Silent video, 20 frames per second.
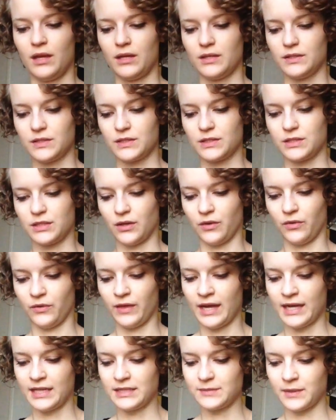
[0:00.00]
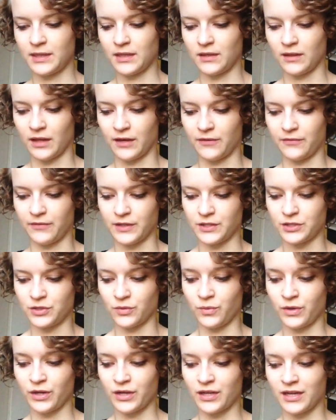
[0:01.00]
So that has been a lot of fun to
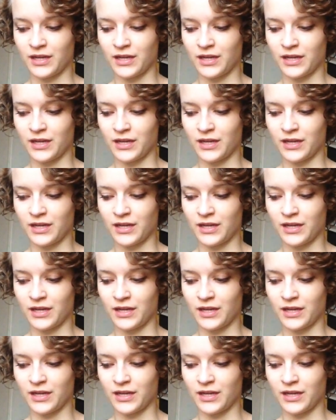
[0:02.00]
work